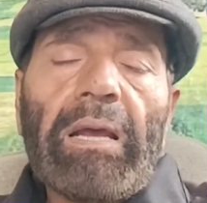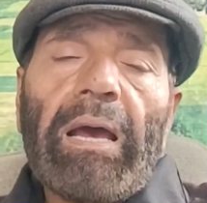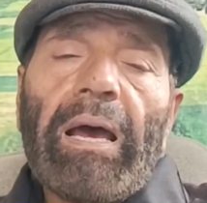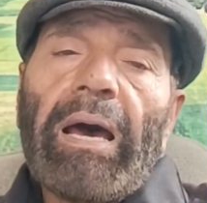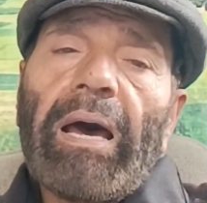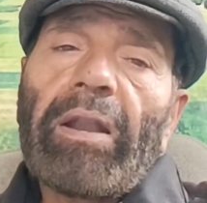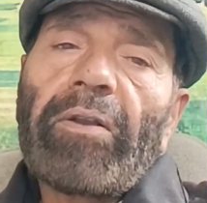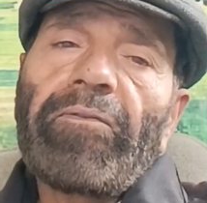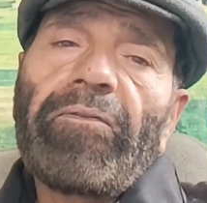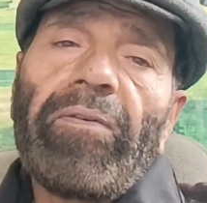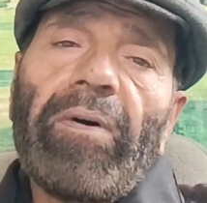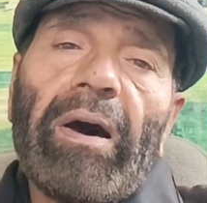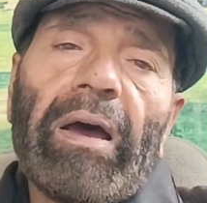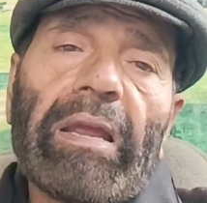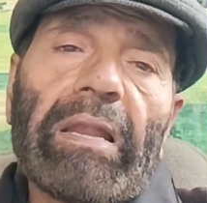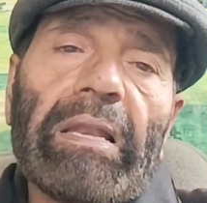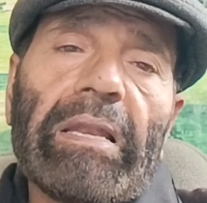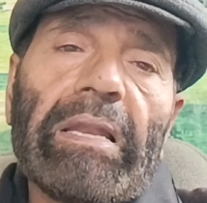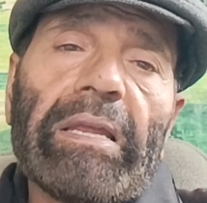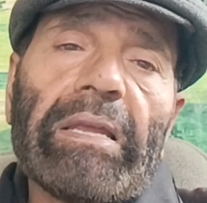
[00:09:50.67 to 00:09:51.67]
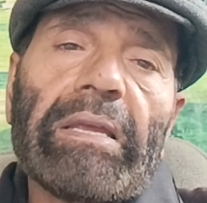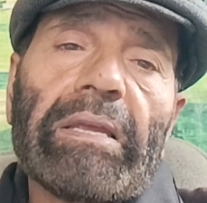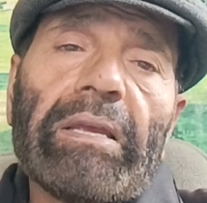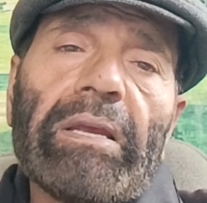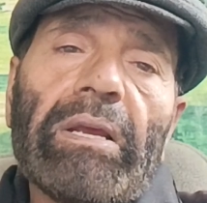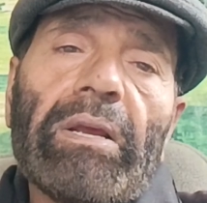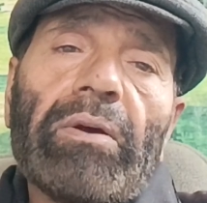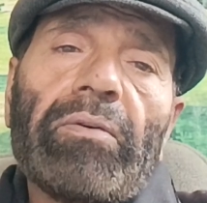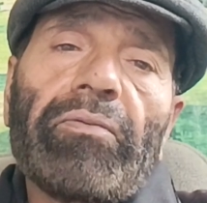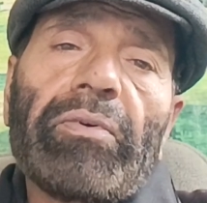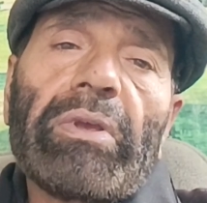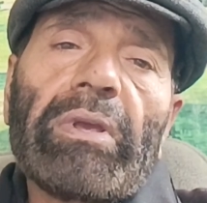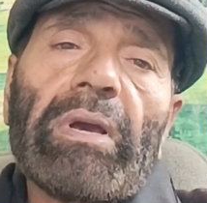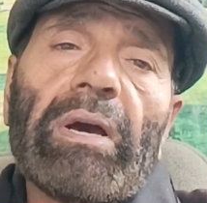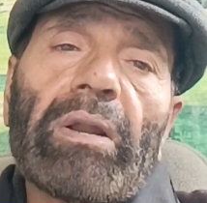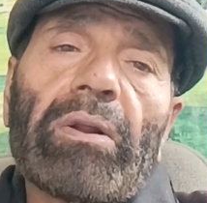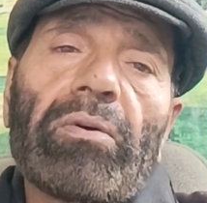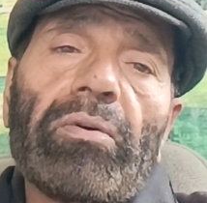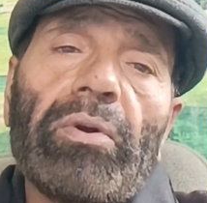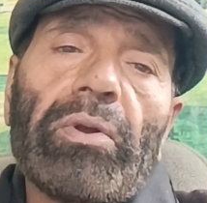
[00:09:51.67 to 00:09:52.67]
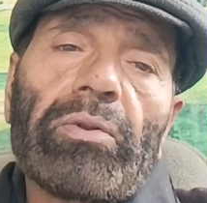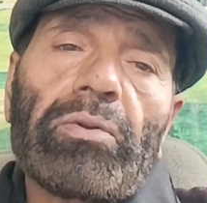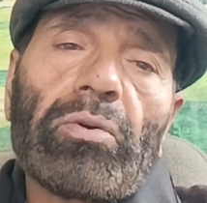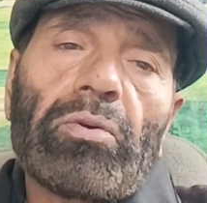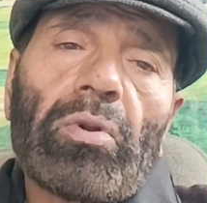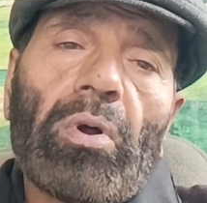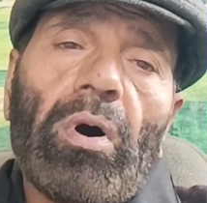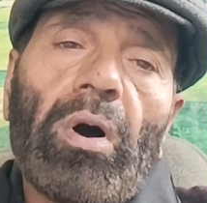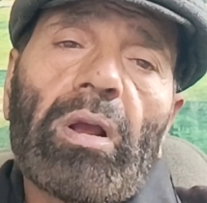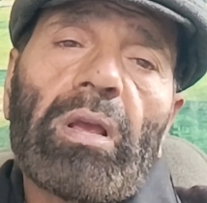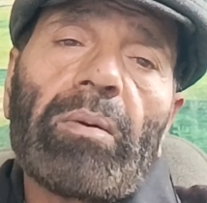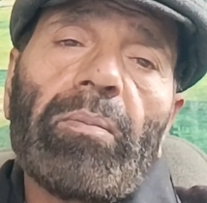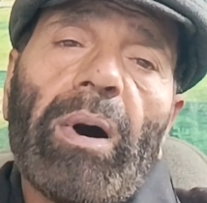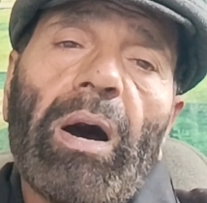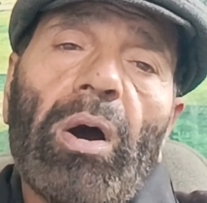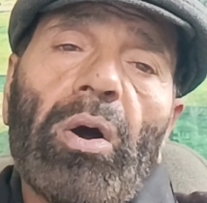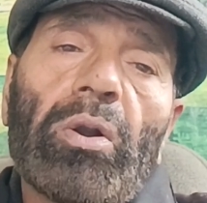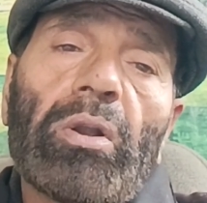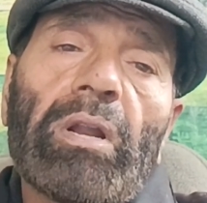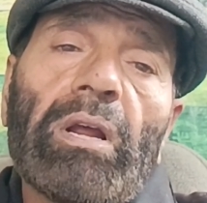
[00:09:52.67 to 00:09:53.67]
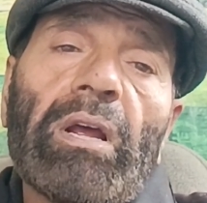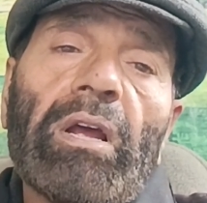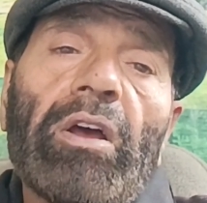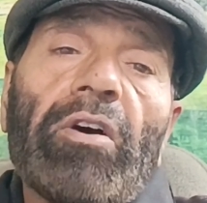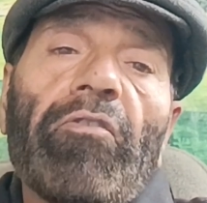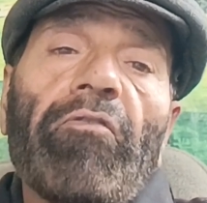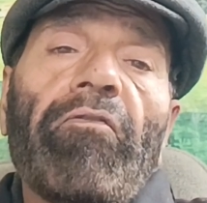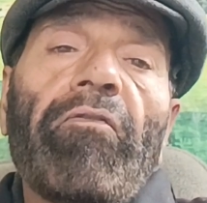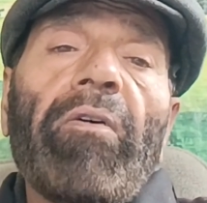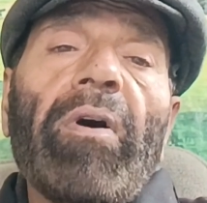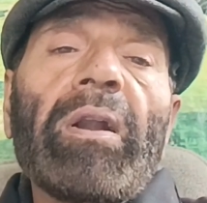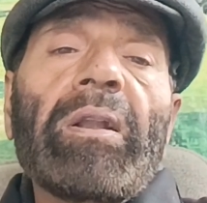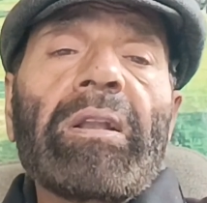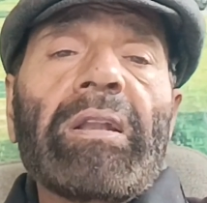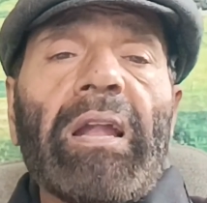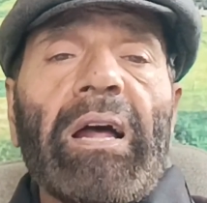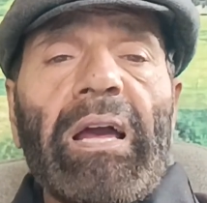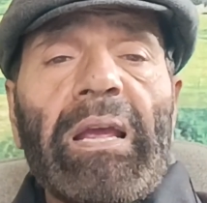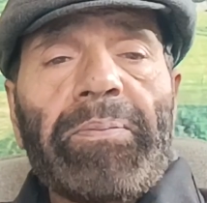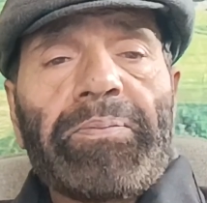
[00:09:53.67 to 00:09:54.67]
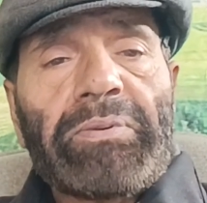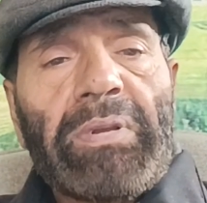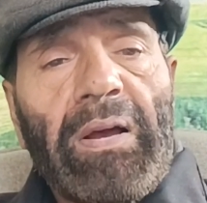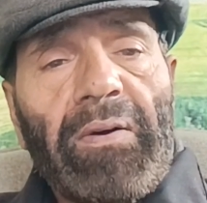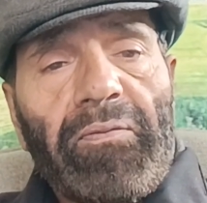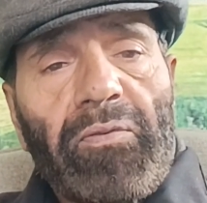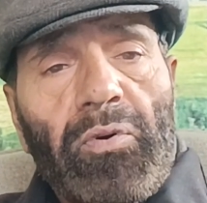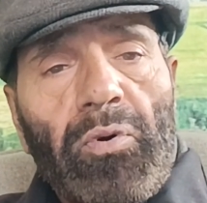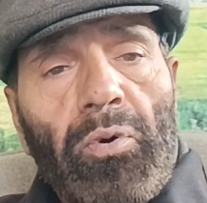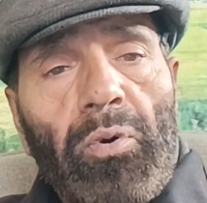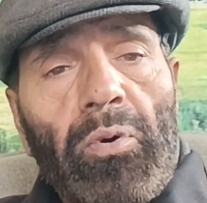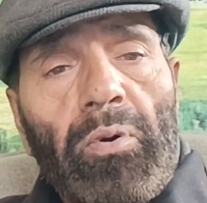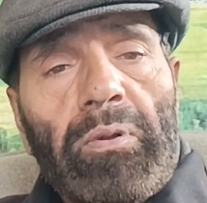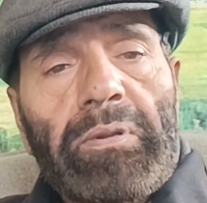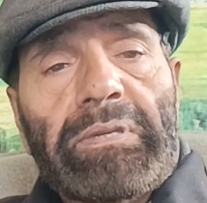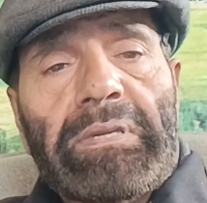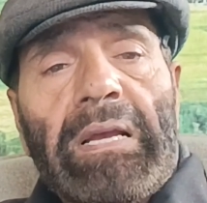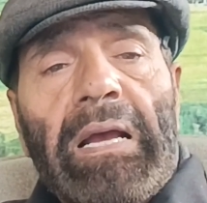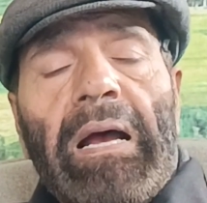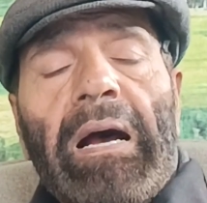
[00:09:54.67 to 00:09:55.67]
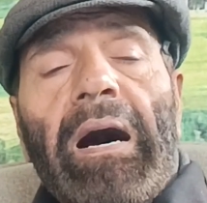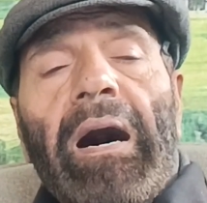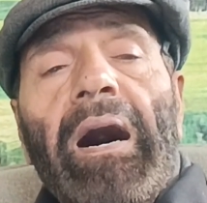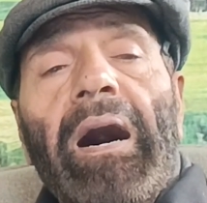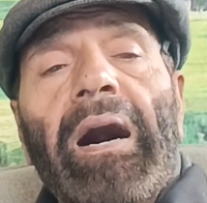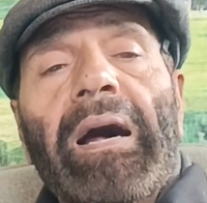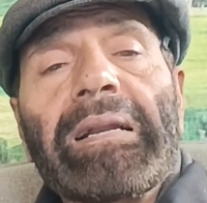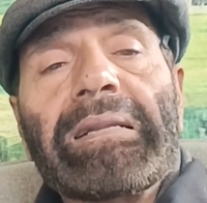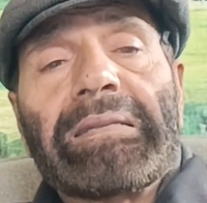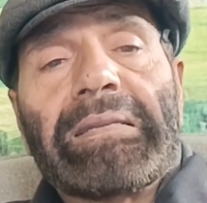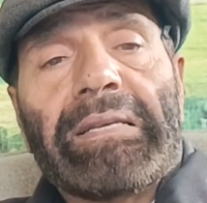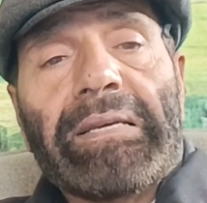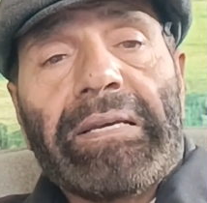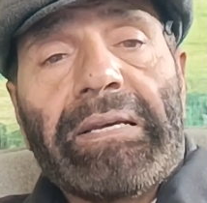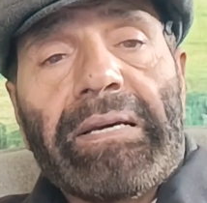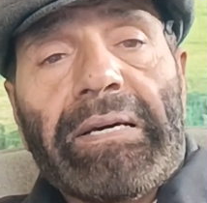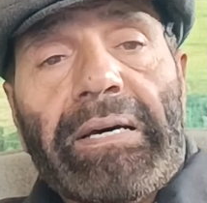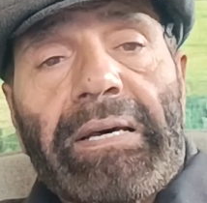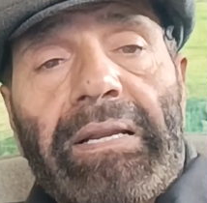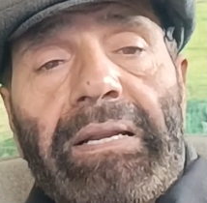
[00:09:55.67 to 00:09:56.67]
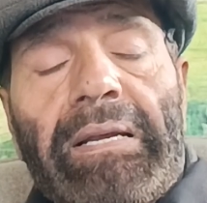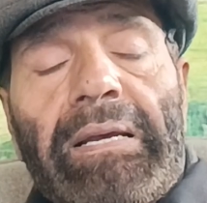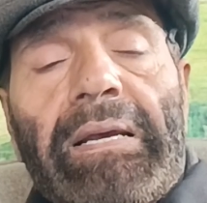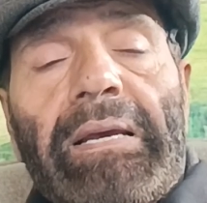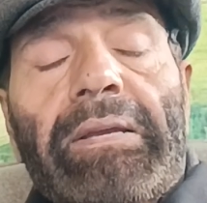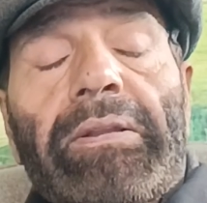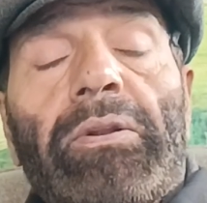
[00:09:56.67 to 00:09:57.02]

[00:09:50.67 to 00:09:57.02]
And finally, we are going to talk about what types of goals are there.